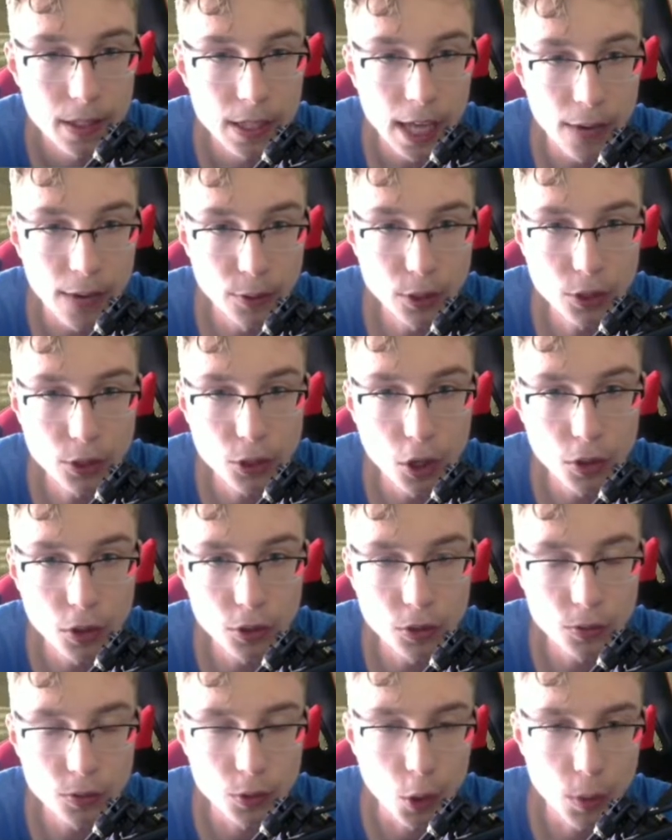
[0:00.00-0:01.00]
I would go
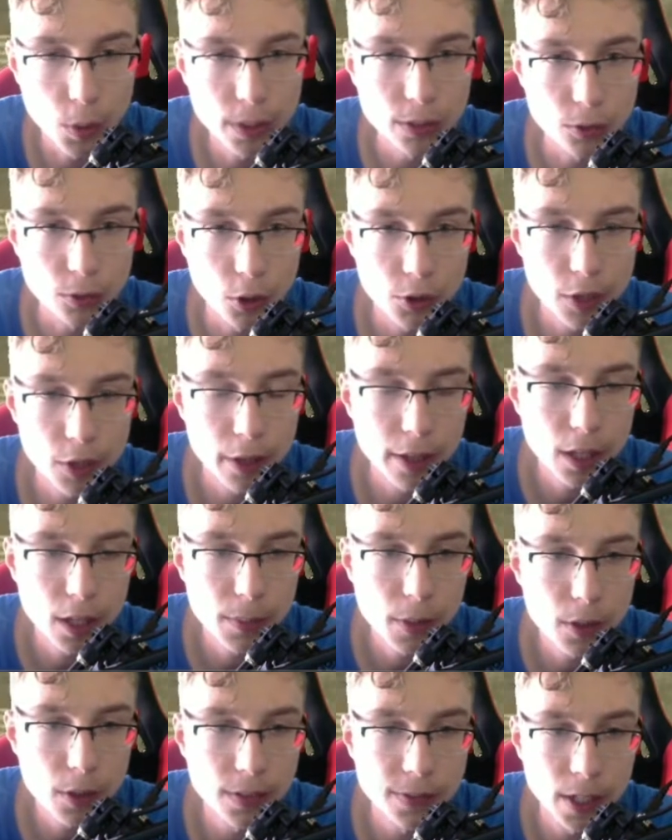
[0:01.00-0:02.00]
with the gothitelle
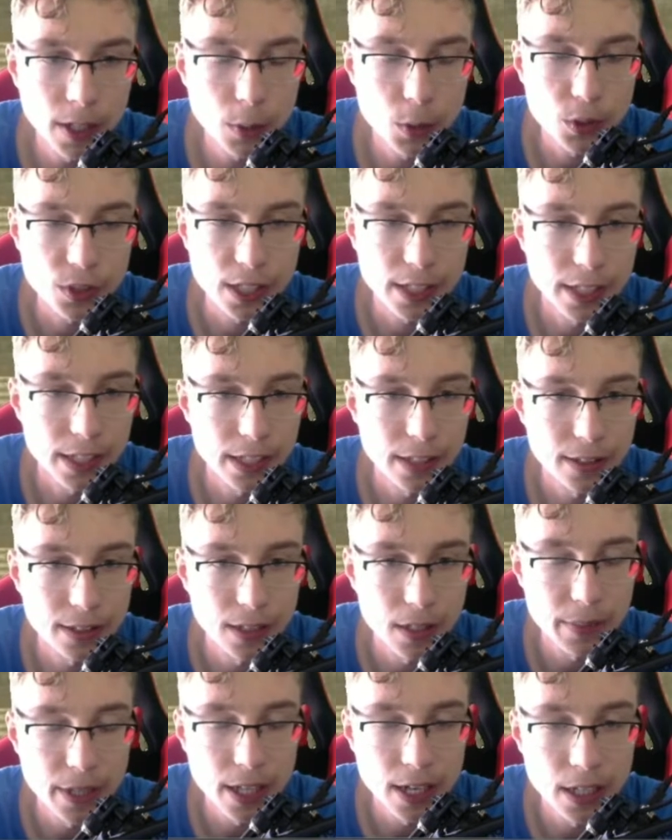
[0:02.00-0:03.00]
mode if there was any
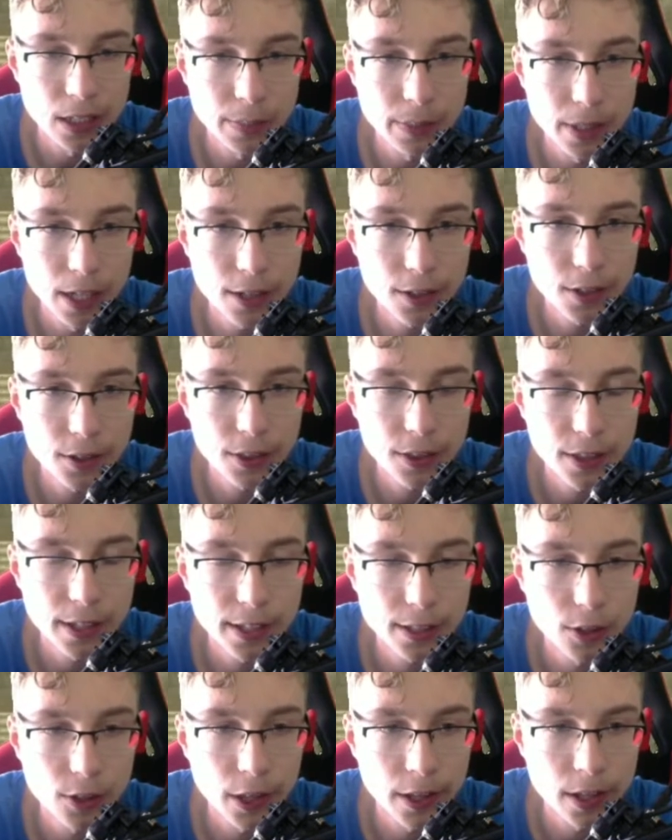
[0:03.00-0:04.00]
Intimidate, but I don't
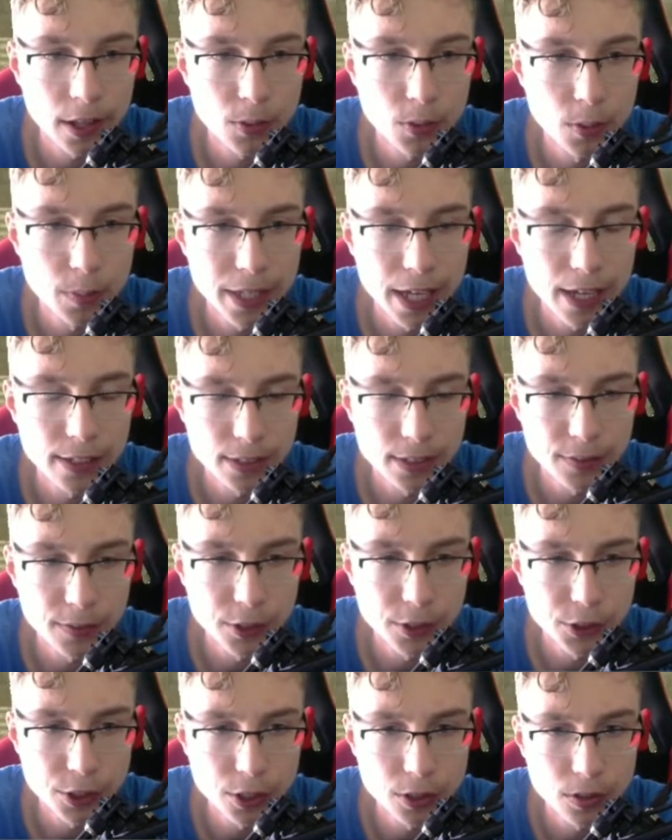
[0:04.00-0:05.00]
think gothitelle would be as
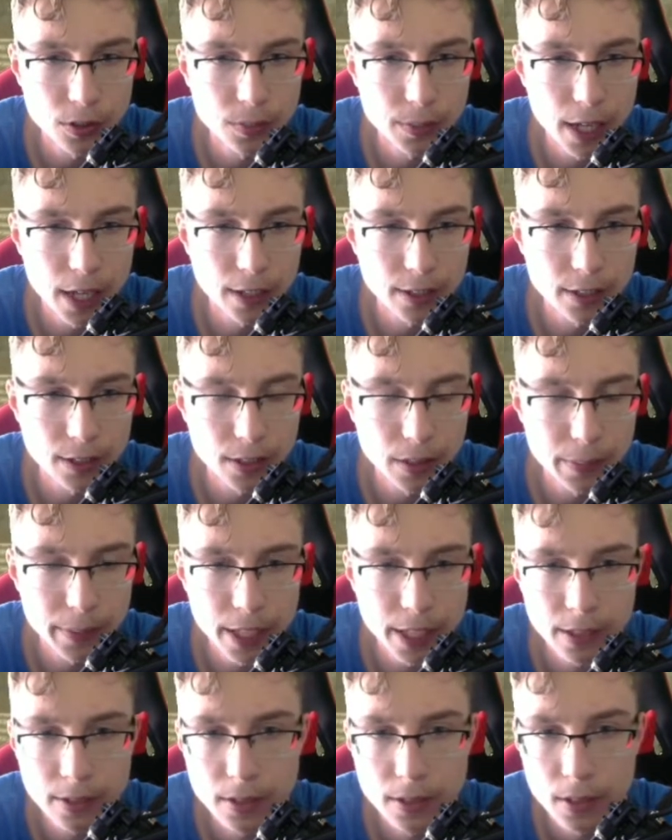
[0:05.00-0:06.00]
efficient without
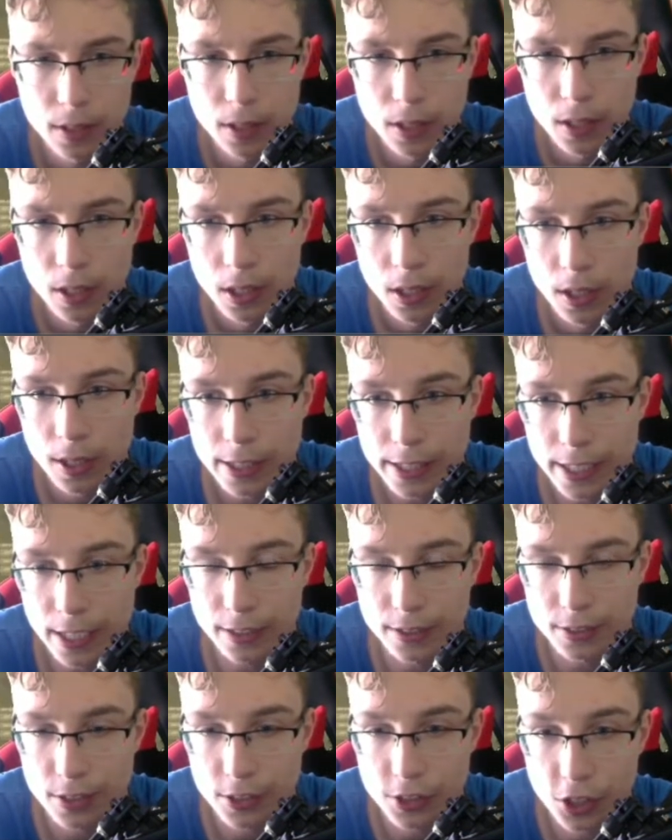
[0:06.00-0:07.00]
Intimidate. Yeah,
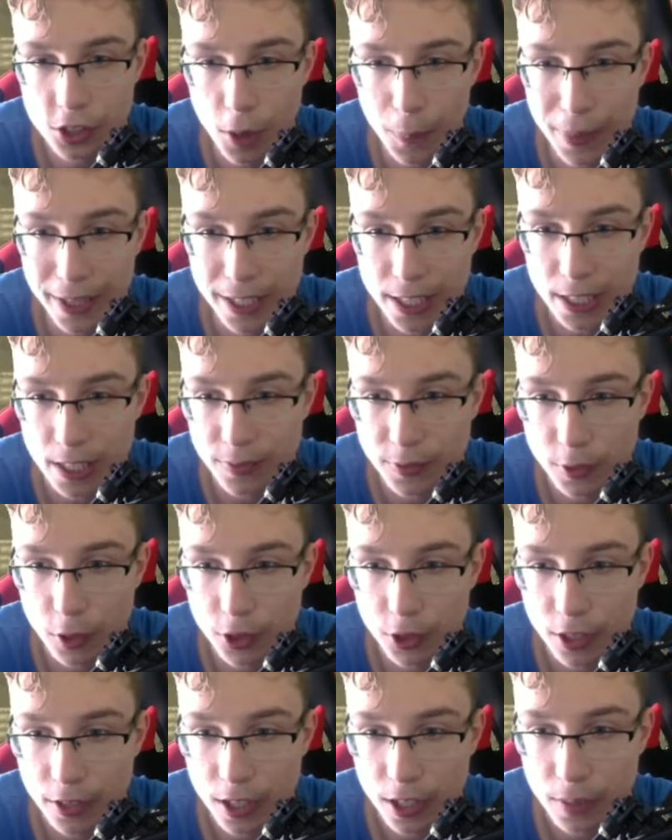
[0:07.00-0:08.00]
this is competitive
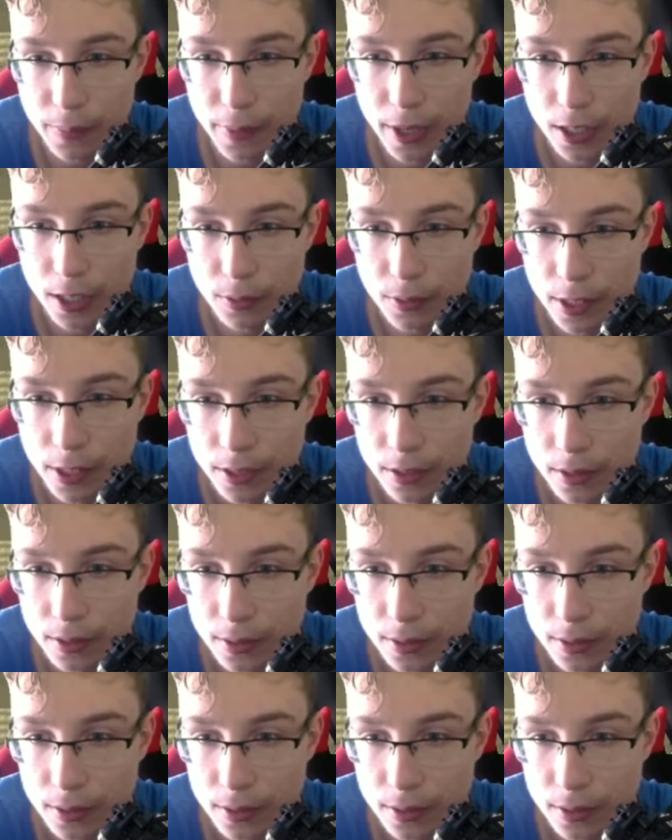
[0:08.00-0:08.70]
gothitelle, by the way.